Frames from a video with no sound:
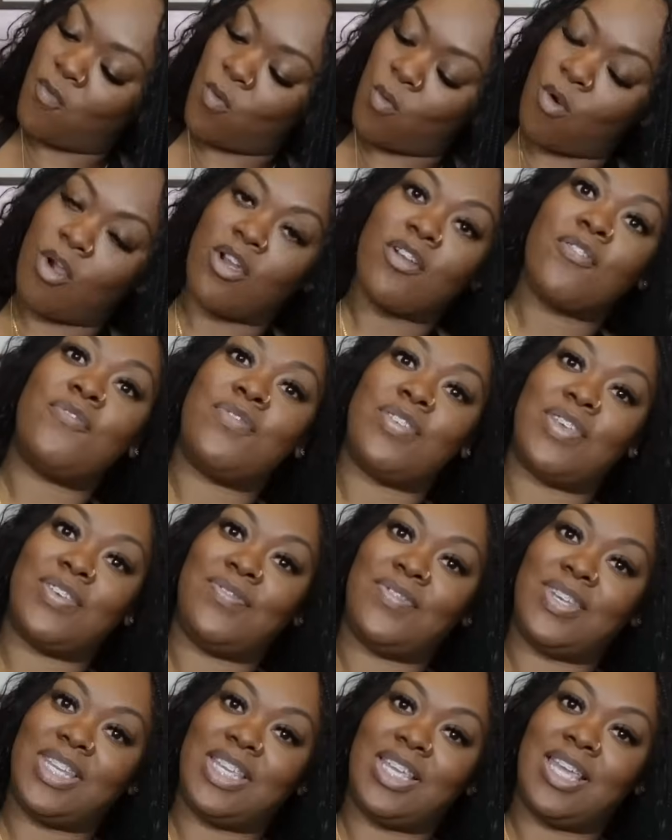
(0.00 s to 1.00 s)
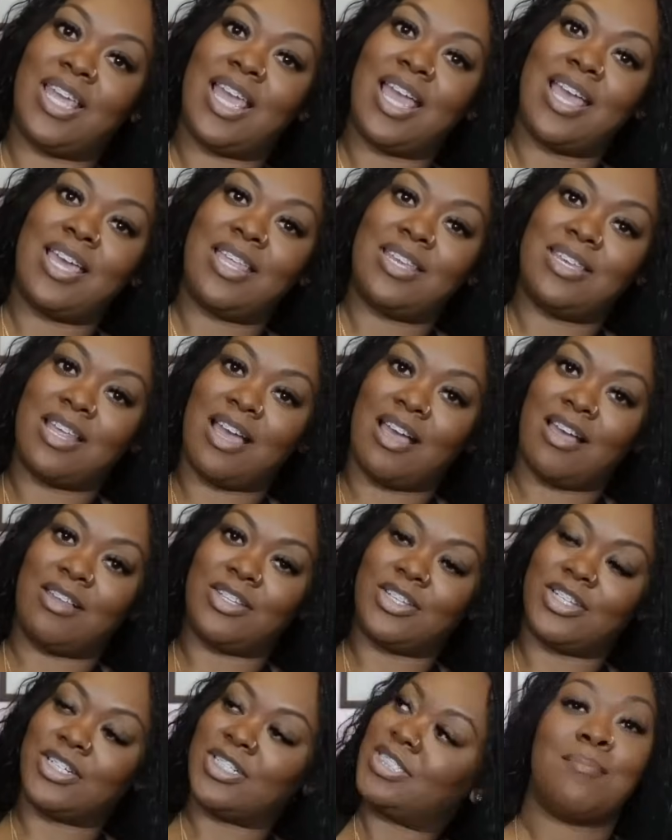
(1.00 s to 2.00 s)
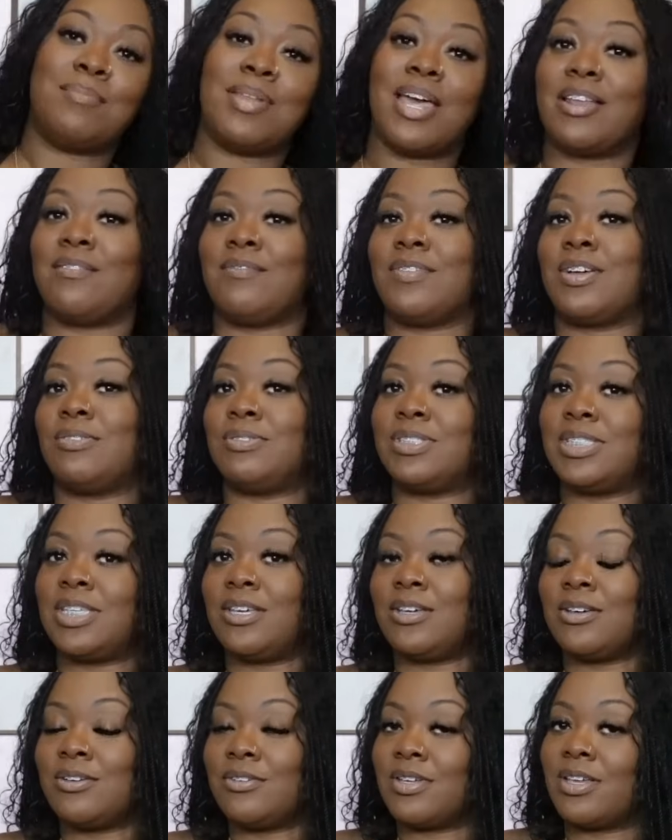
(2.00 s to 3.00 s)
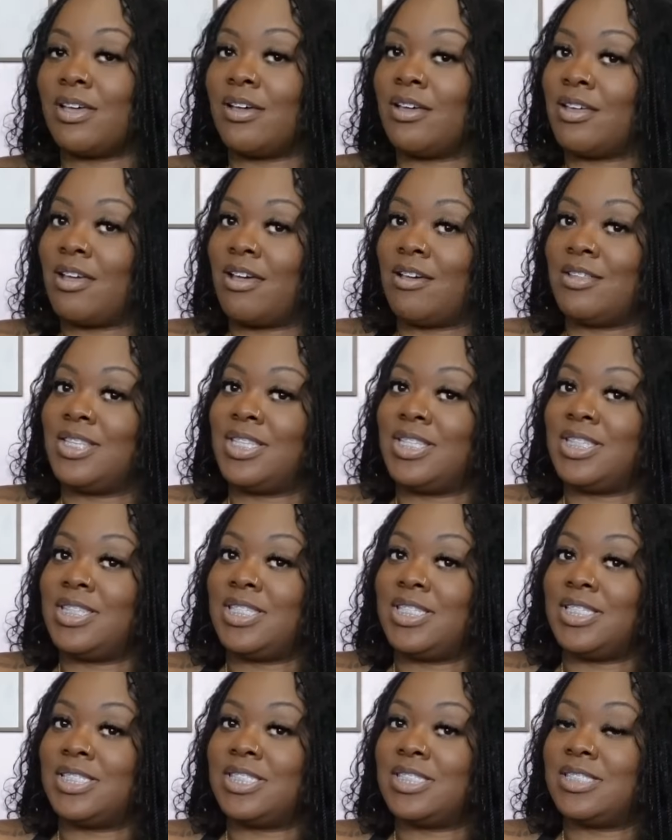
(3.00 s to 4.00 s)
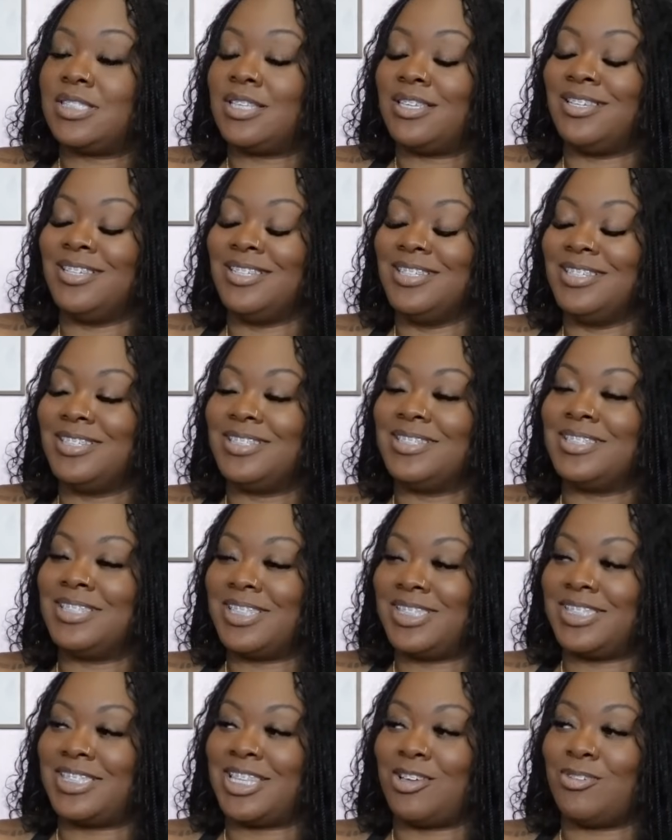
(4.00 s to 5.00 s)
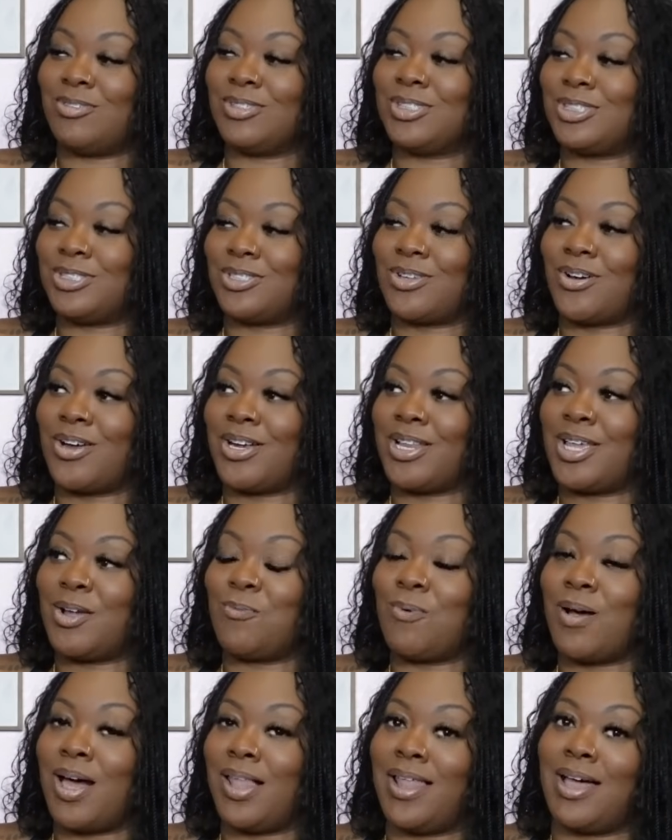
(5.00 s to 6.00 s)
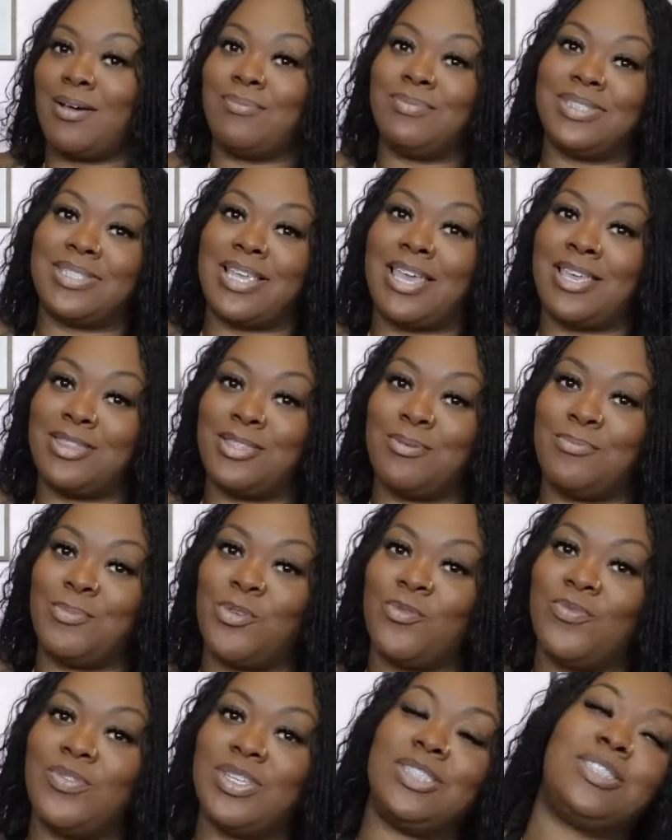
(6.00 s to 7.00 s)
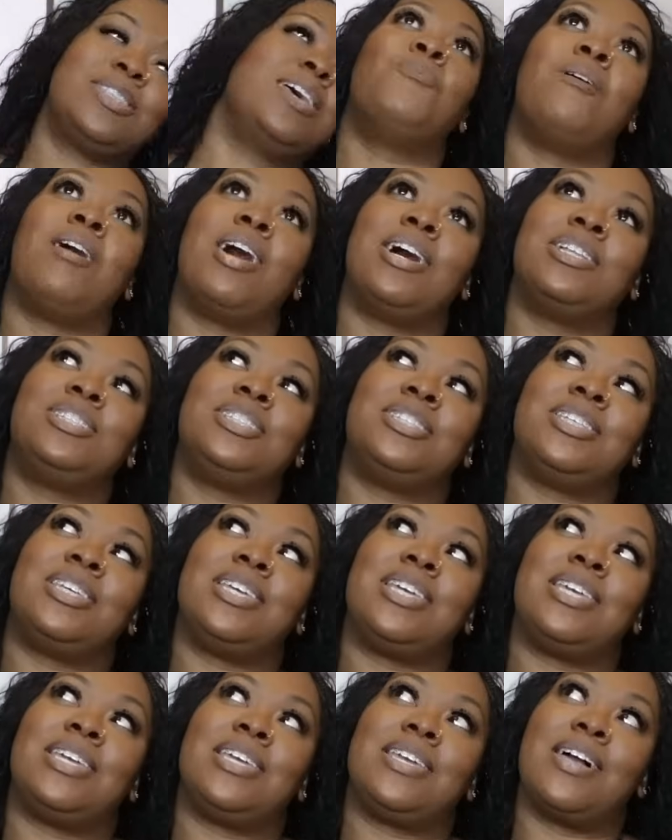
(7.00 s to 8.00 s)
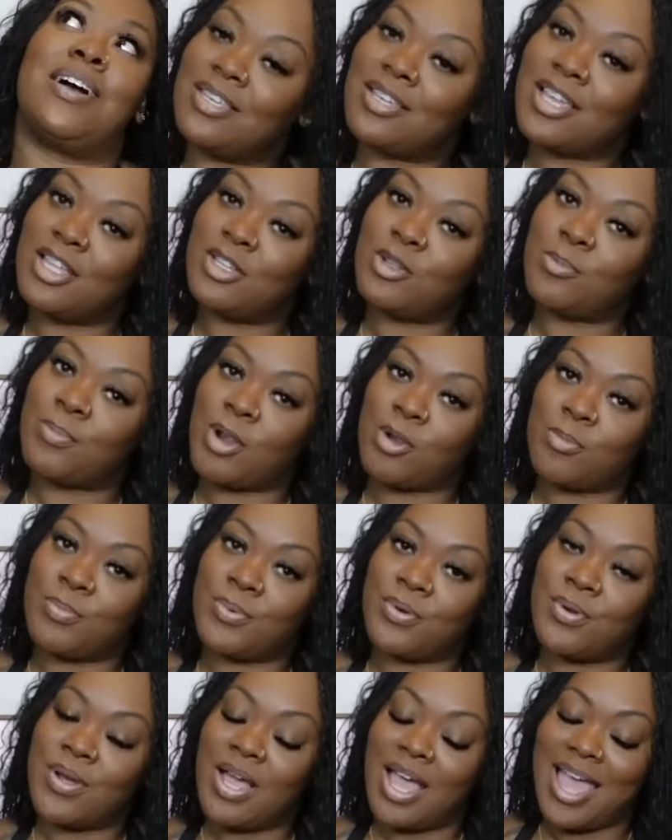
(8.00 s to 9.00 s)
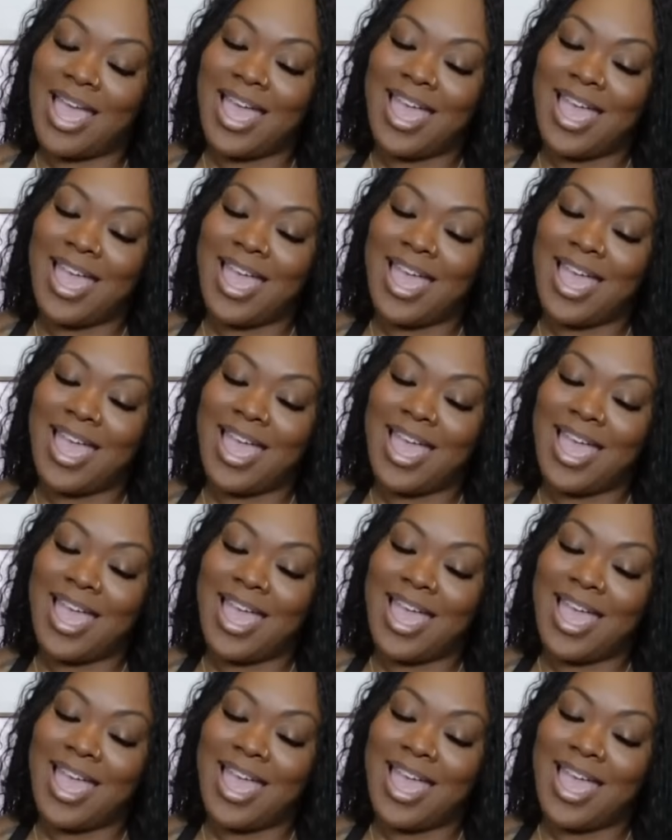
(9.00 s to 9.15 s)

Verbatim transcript: for fifty dollars. I'm not even gonna tell y'all y'all that this the sale started while I was at the movies watching The Color Purple.